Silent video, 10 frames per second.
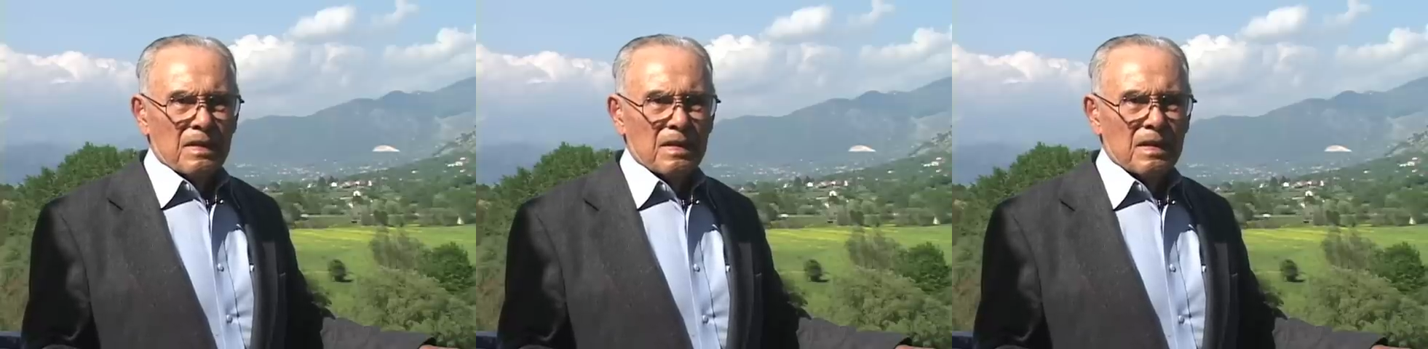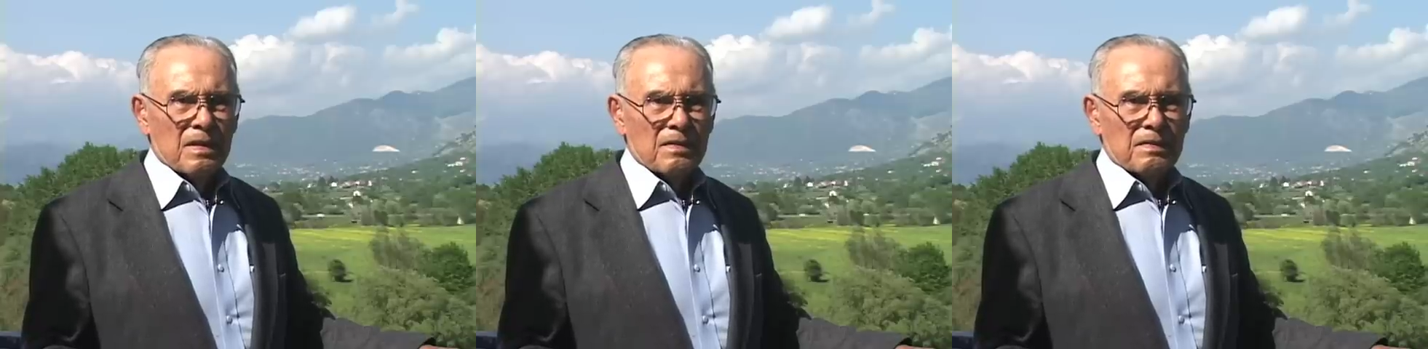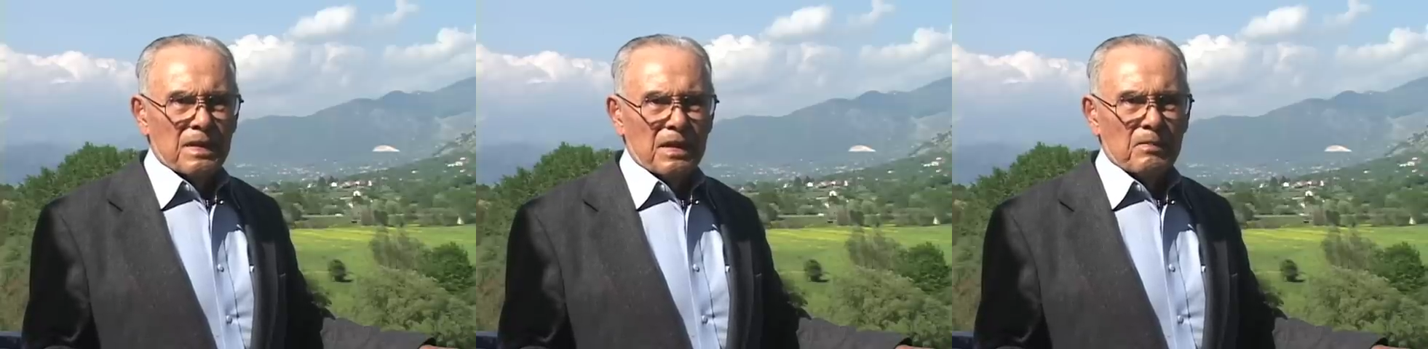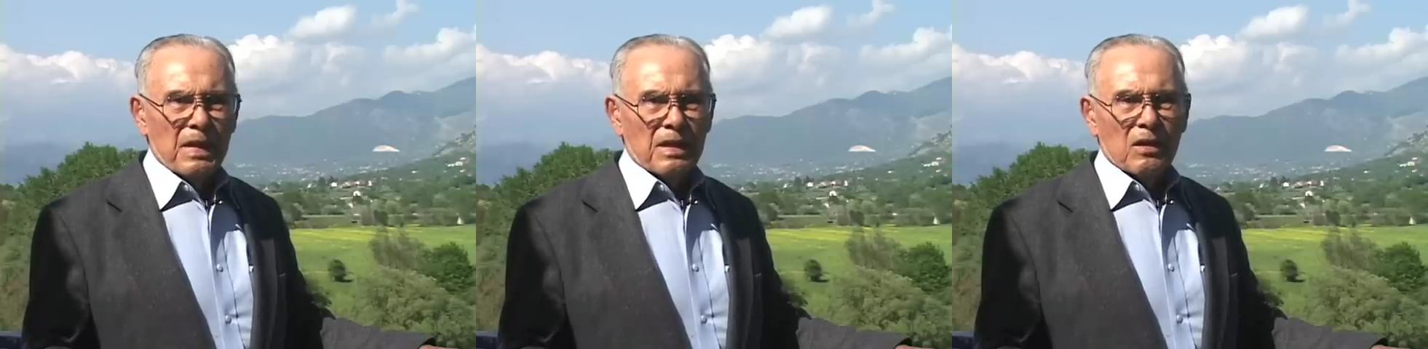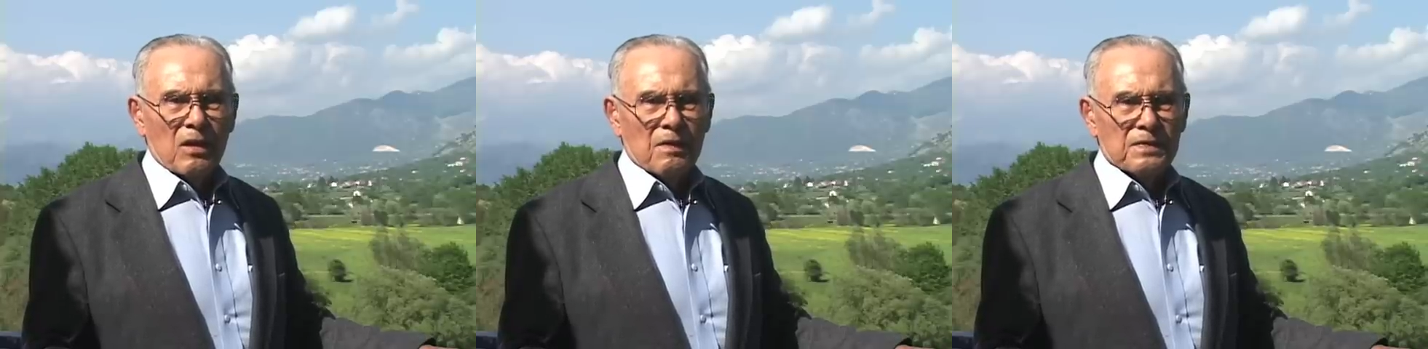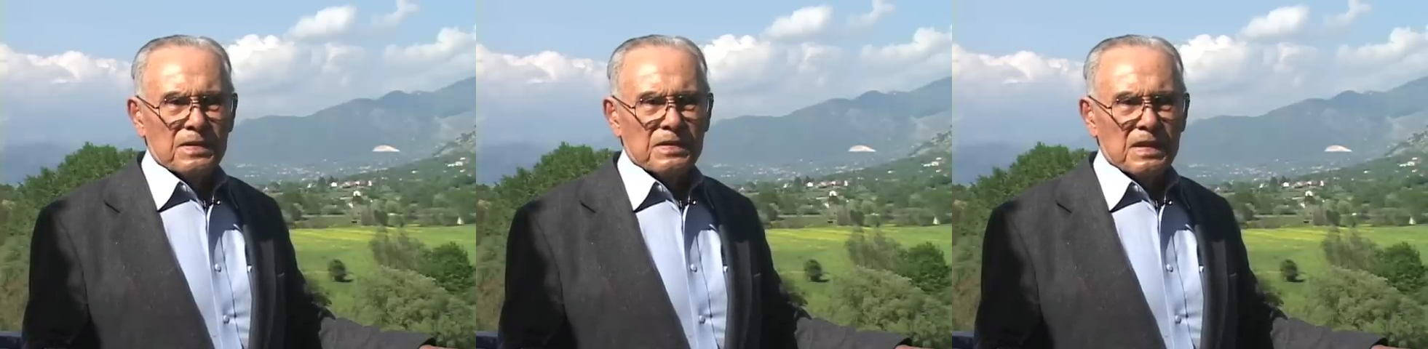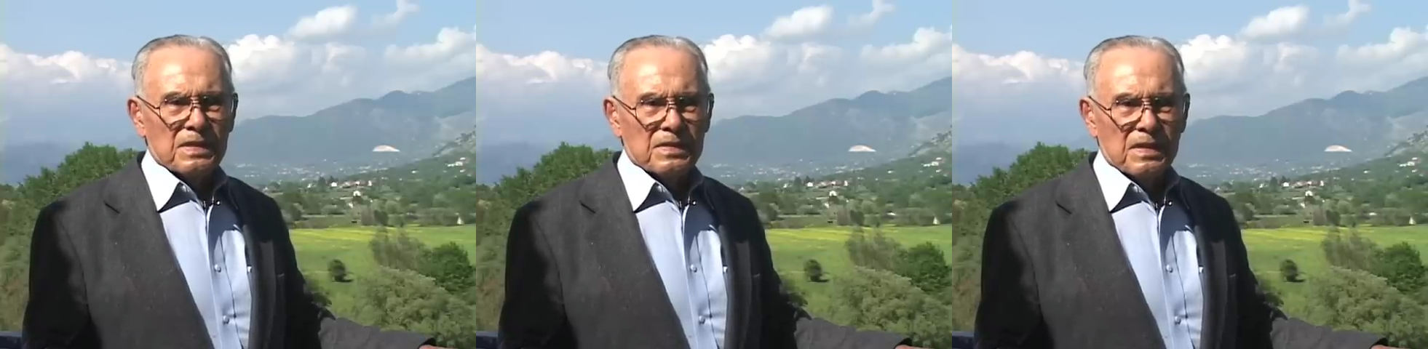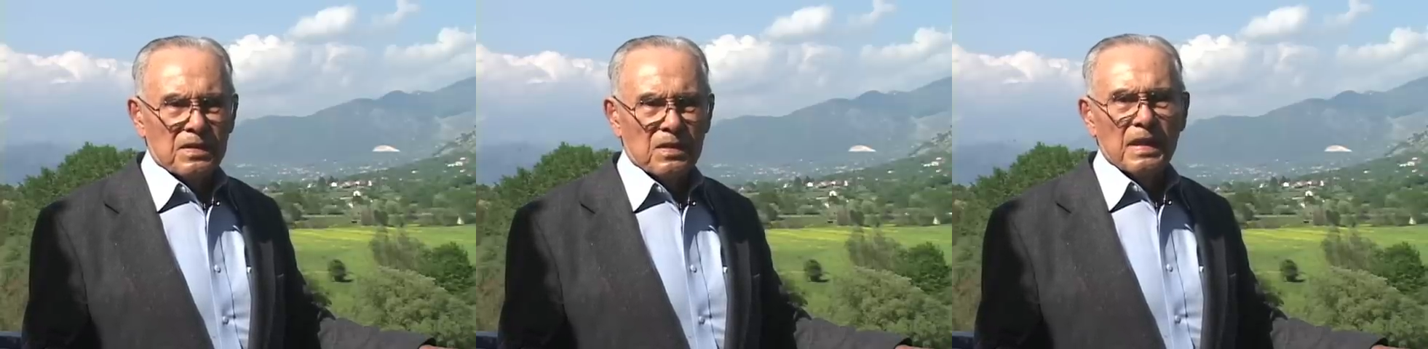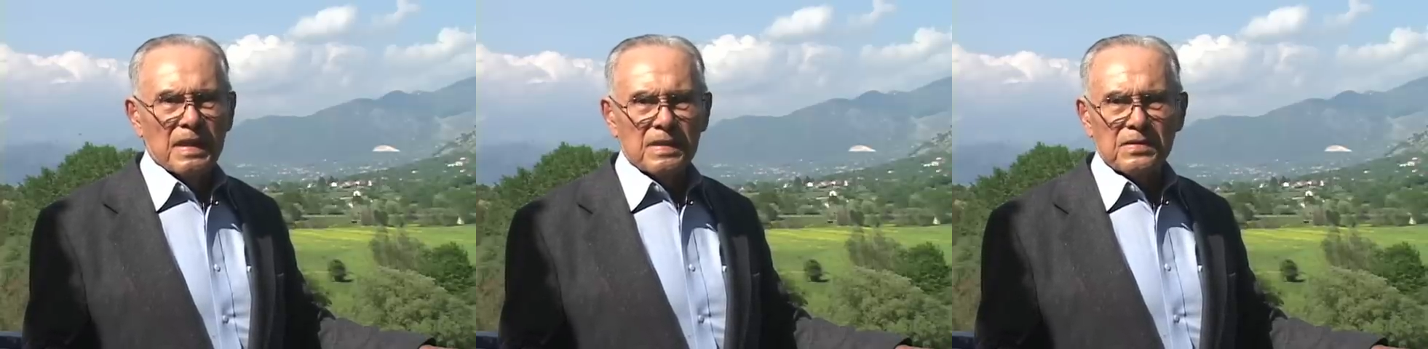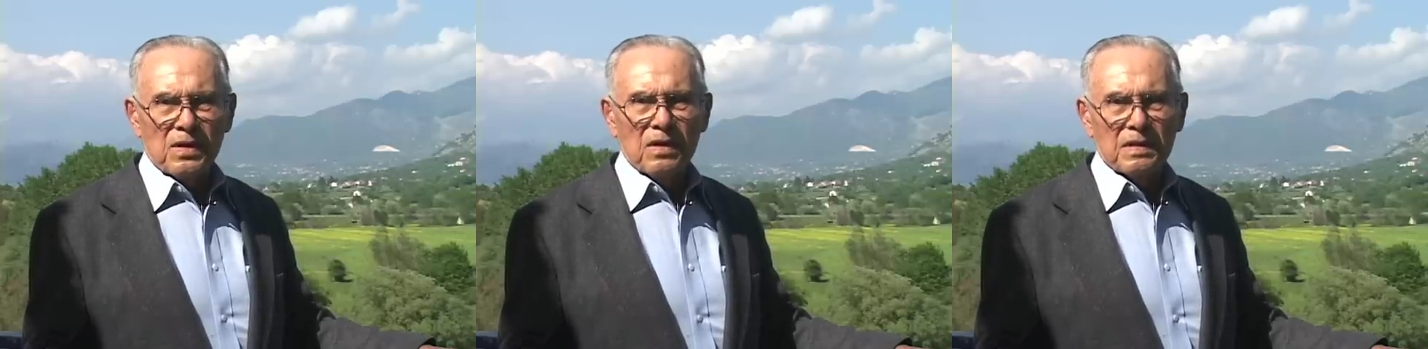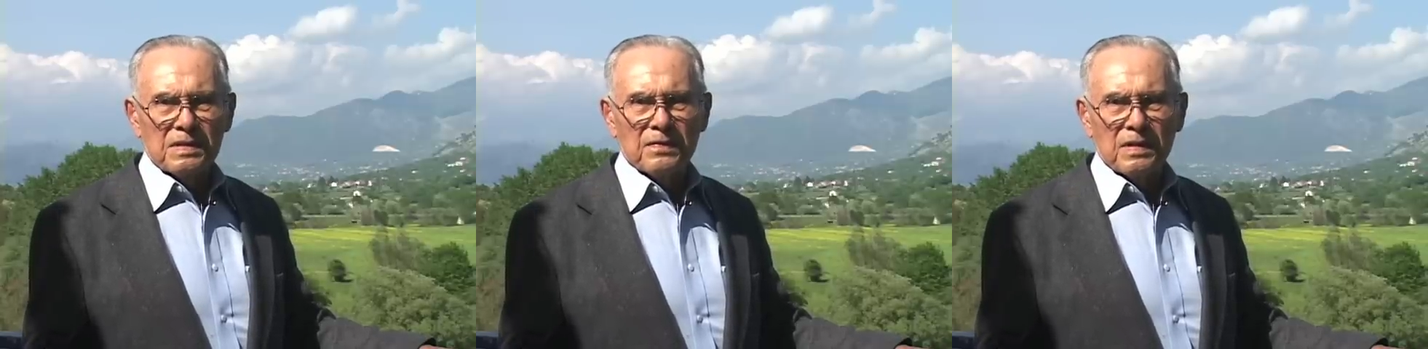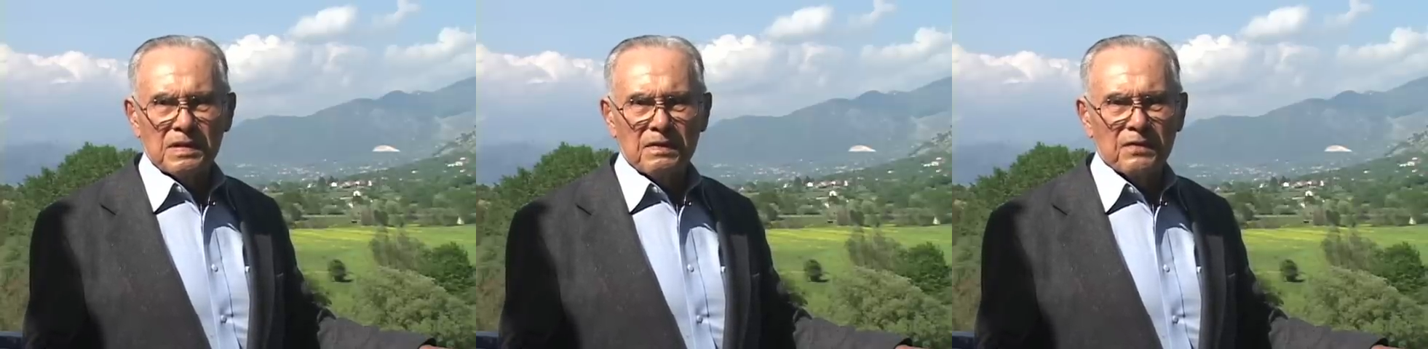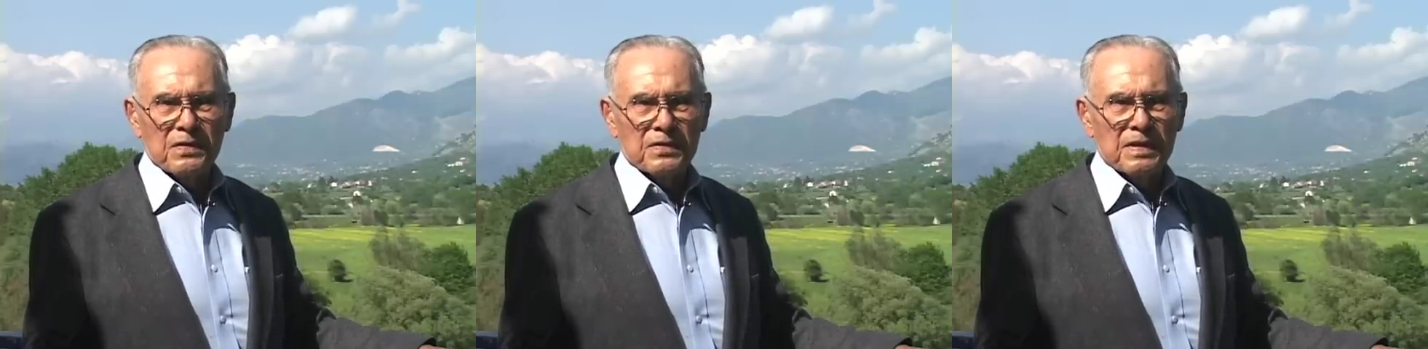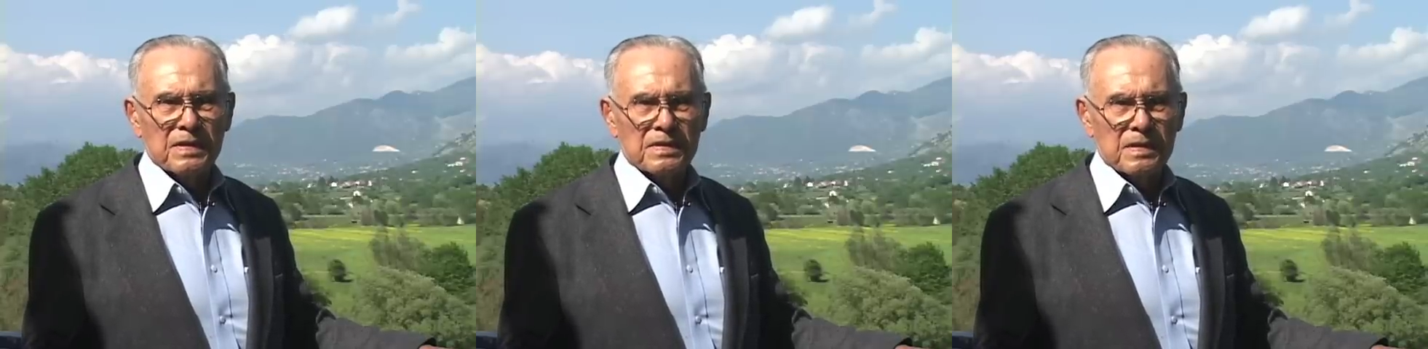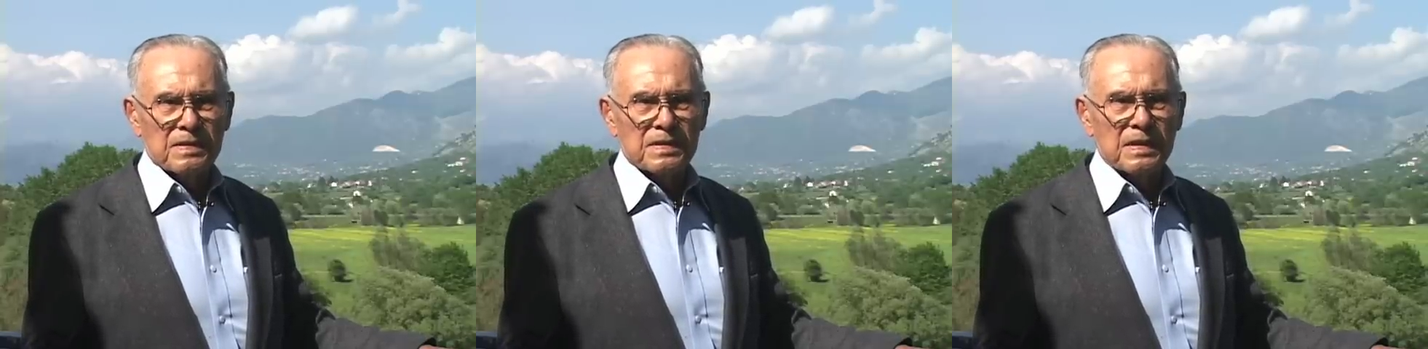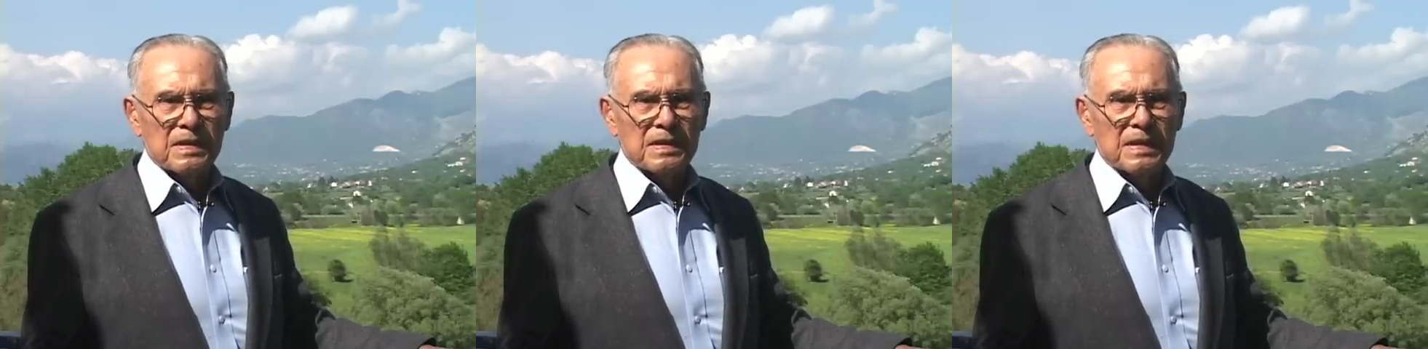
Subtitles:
the medical officer says, your leg is gone as far as infantry is concerned.